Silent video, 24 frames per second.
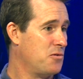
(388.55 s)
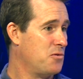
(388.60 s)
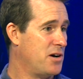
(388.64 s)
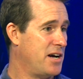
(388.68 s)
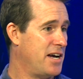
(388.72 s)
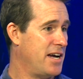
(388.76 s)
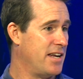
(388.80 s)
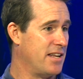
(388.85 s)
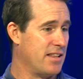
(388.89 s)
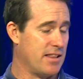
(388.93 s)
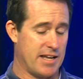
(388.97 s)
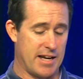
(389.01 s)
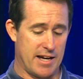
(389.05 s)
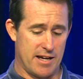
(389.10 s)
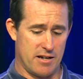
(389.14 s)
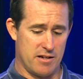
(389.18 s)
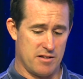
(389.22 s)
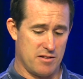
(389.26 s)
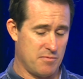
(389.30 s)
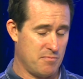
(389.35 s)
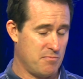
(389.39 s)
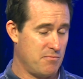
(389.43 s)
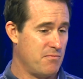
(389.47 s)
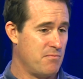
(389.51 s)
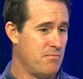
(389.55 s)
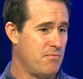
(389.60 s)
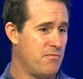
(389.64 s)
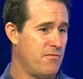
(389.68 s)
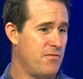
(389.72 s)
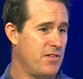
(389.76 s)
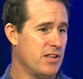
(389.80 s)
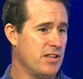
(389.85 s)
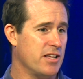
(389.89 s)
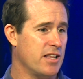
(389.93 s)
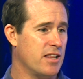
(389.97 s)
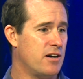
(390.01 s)
a way and landed,
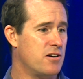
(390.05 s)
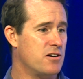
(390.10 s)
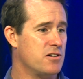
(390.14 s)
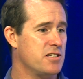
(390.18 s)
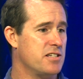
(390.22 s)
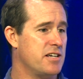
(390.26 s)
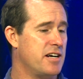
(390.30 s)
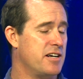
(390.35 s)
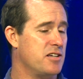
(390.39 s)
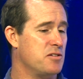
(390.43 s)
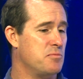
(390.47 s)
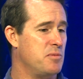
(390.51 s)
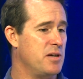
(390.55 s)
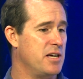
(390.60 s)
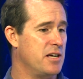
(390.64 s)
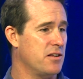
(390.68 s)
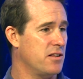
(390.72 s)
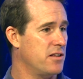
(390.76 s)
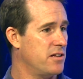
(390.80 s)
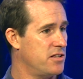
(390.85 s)
fairly large-sized beetle,